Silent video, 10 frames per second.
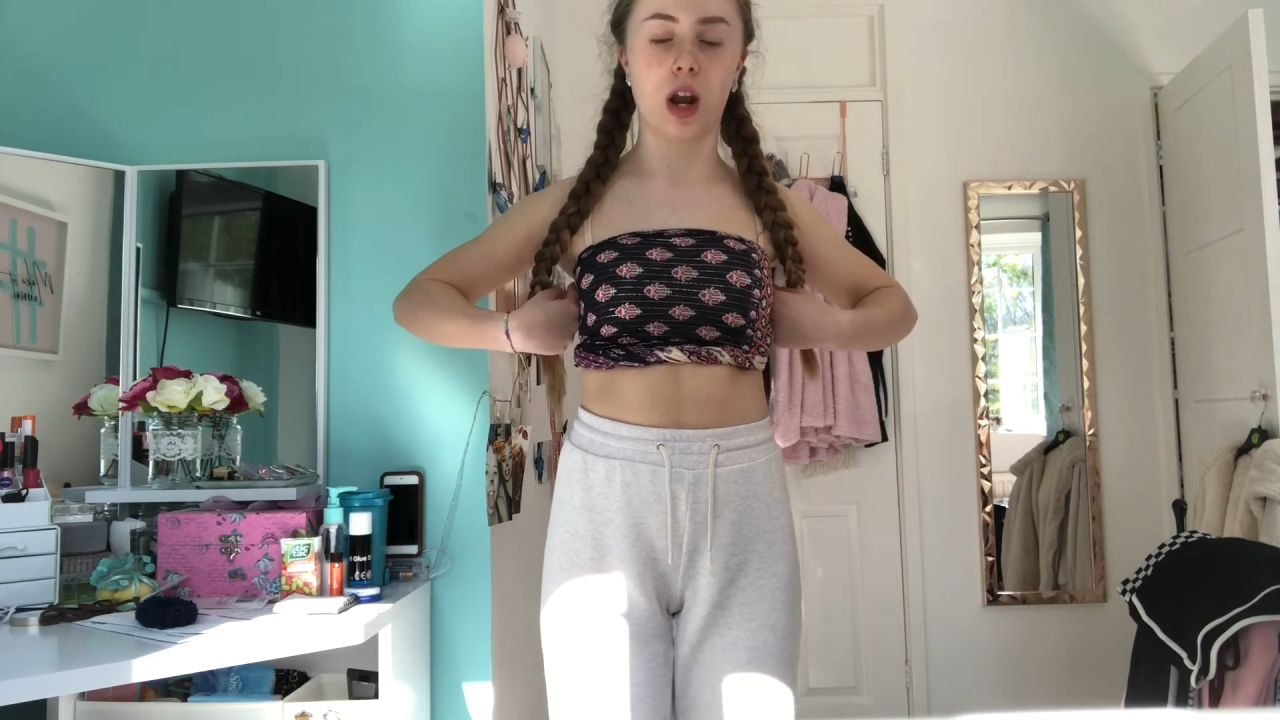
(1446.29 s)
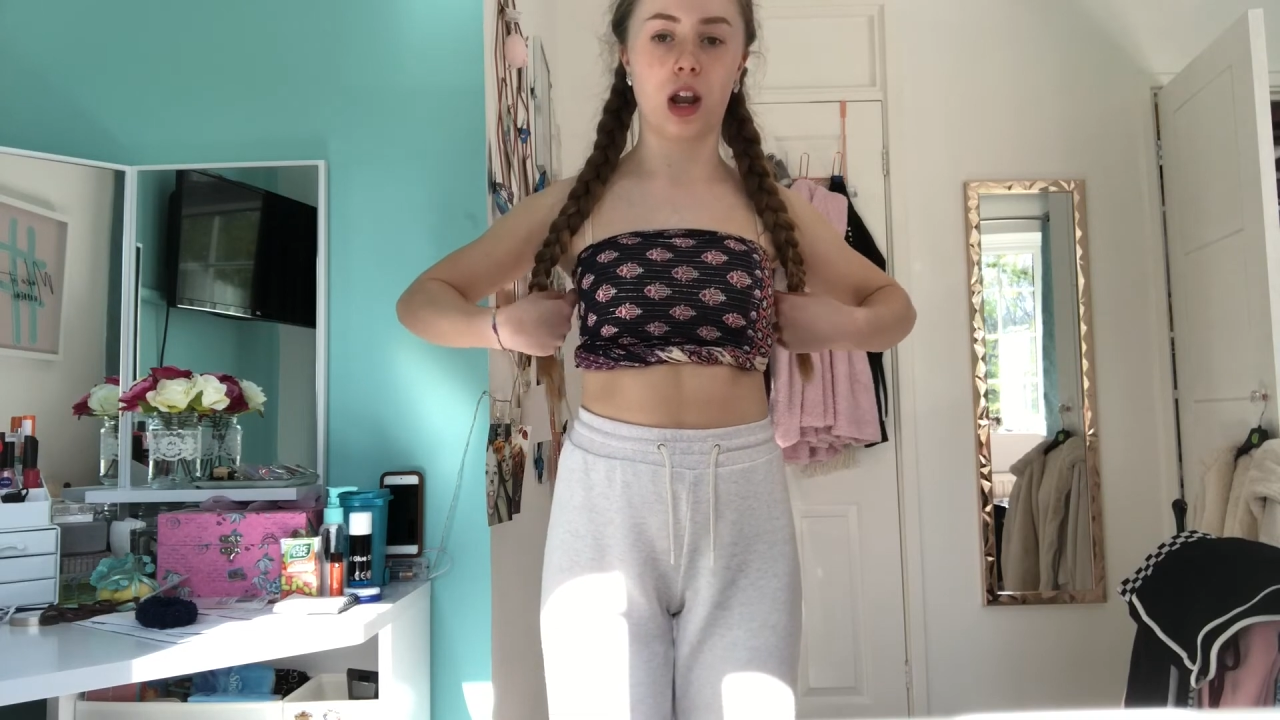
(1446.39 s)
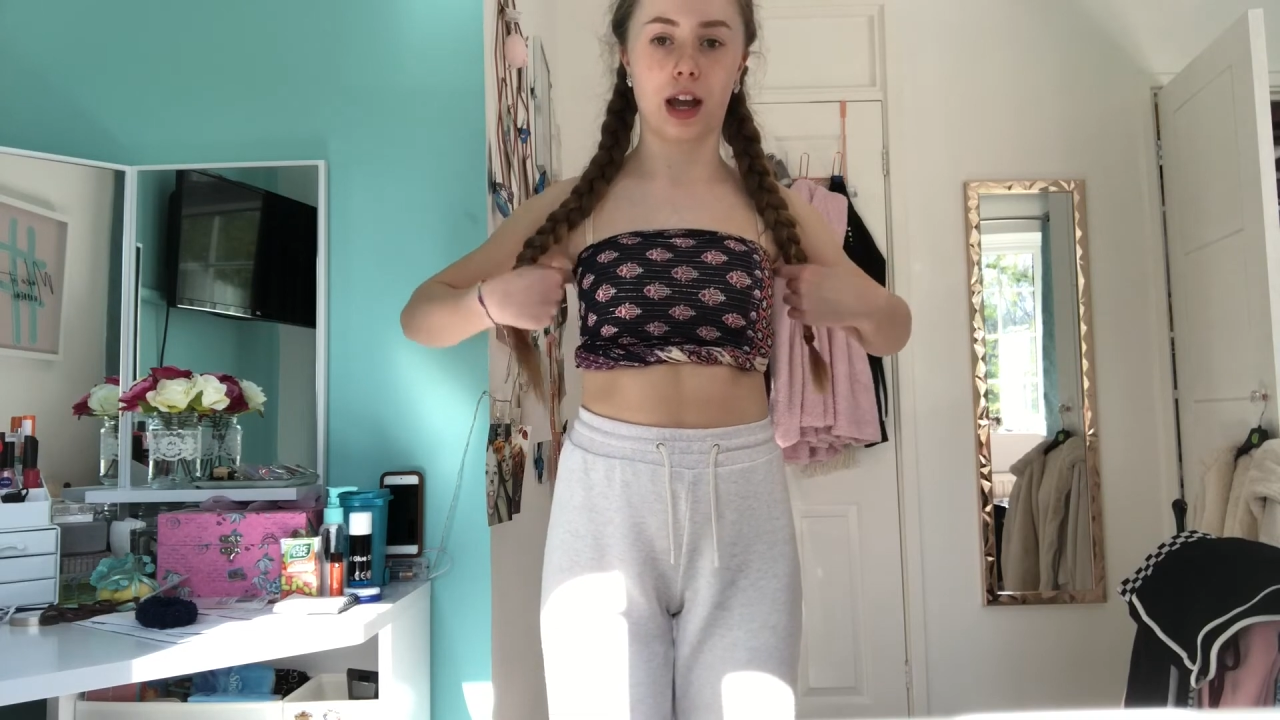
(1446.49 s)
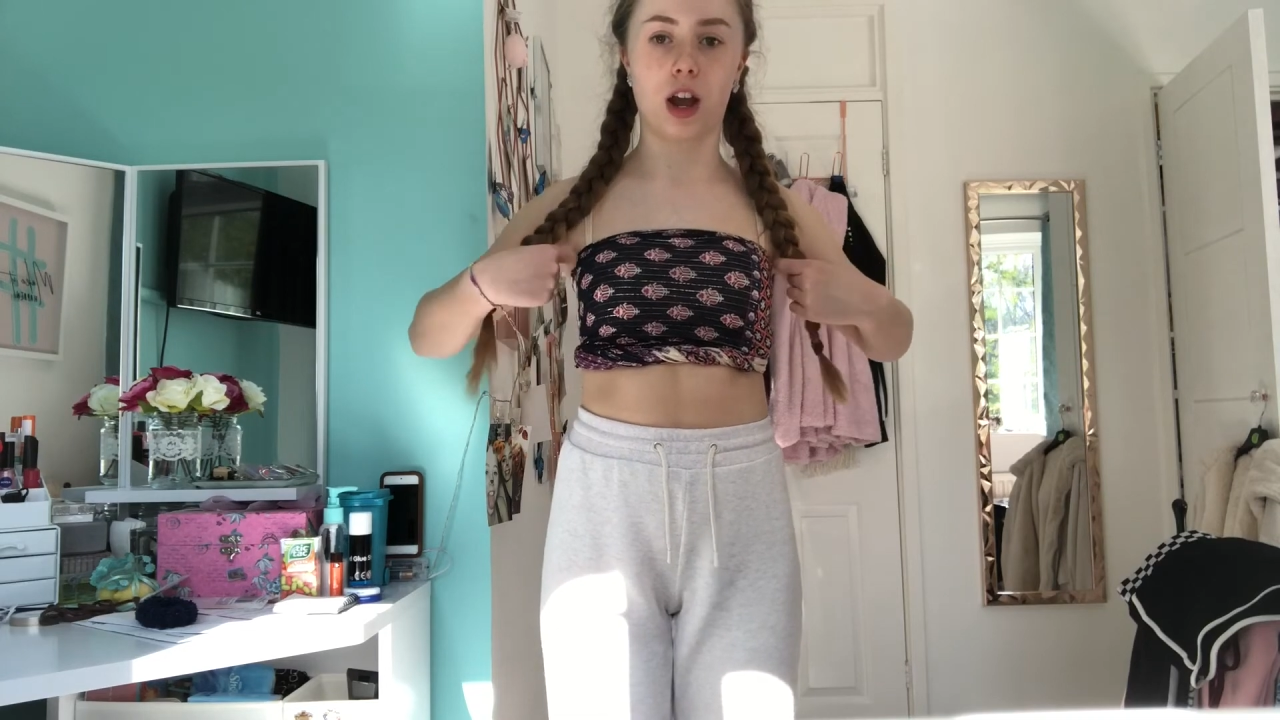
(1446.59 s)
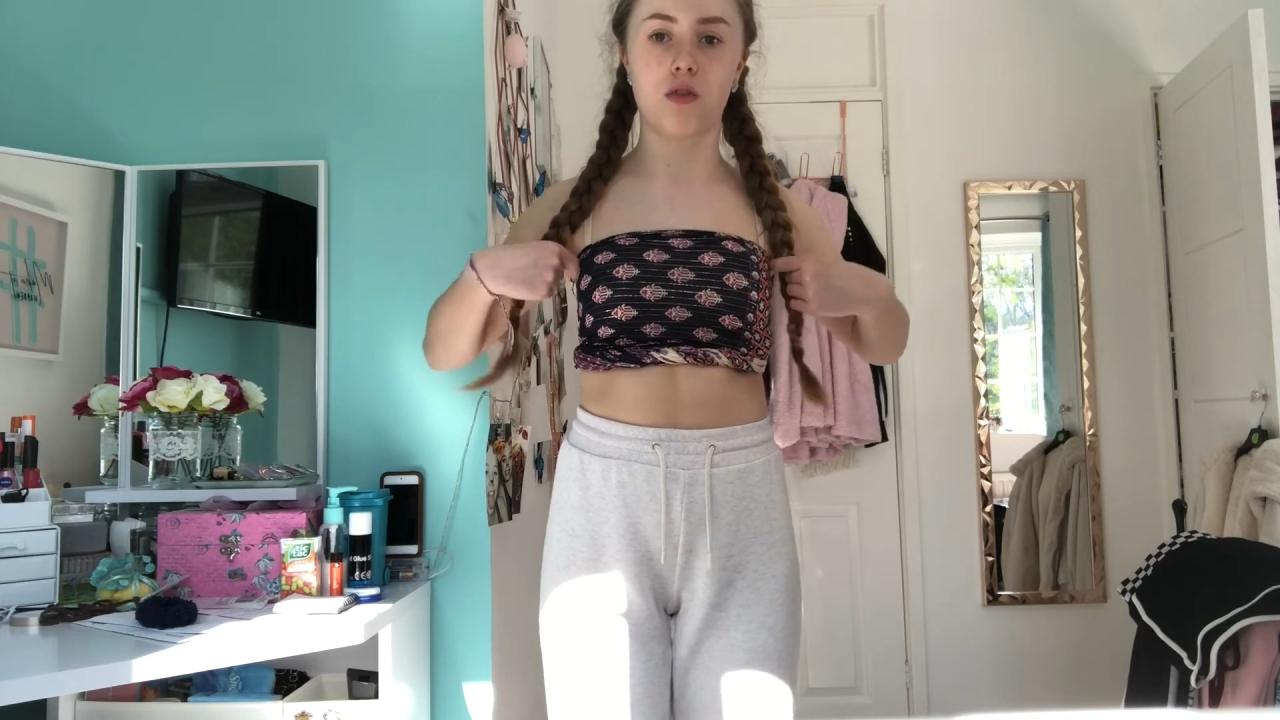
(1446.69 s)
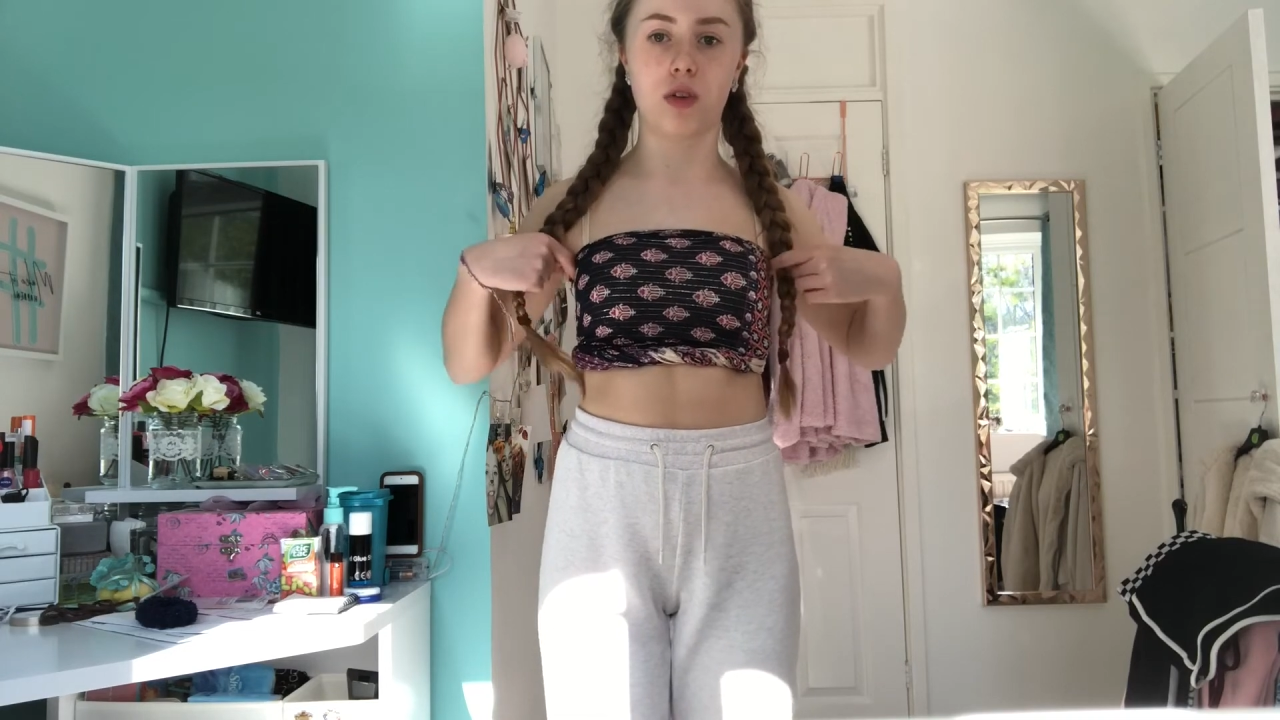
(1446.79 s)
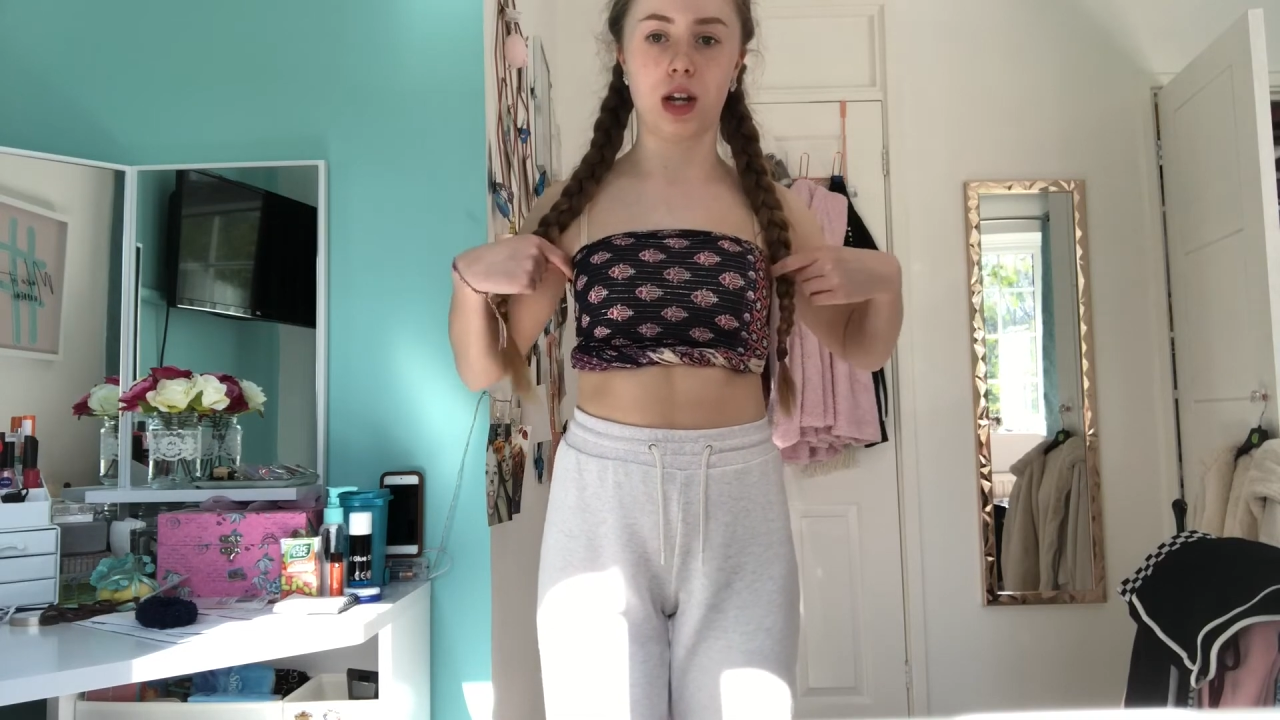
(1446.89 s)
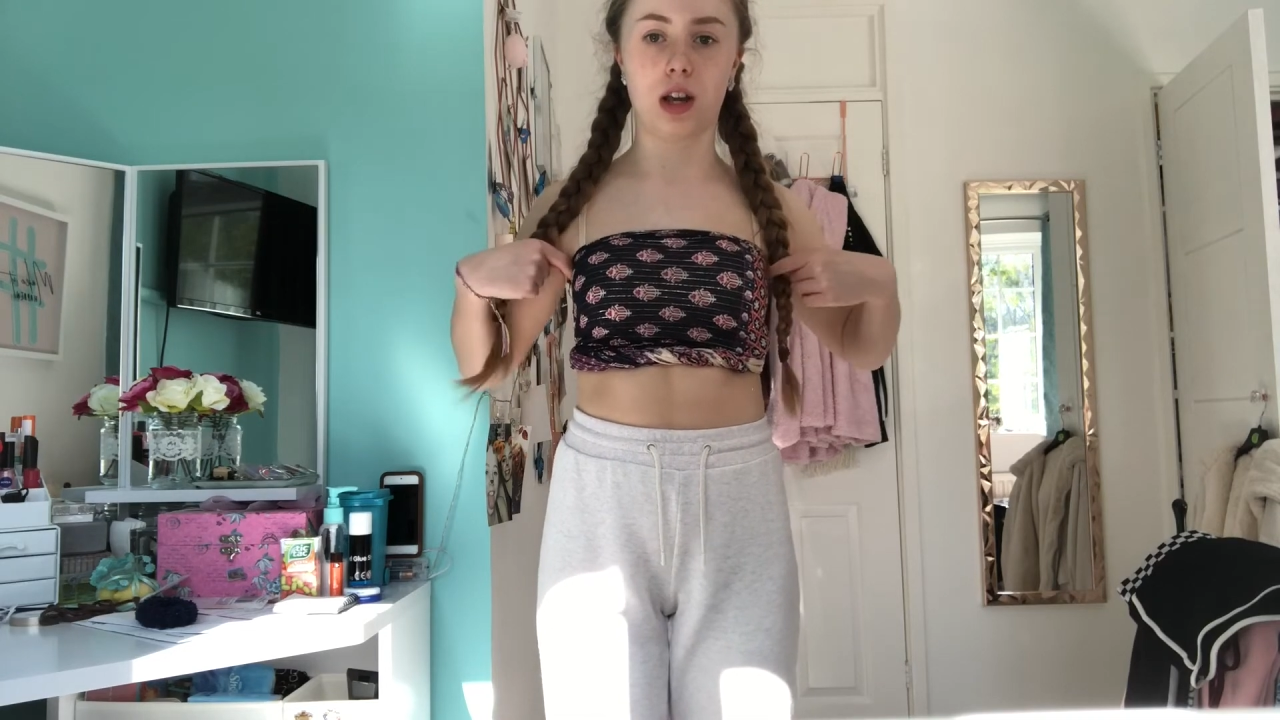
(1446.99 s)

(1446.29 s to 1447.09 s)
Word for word: like a really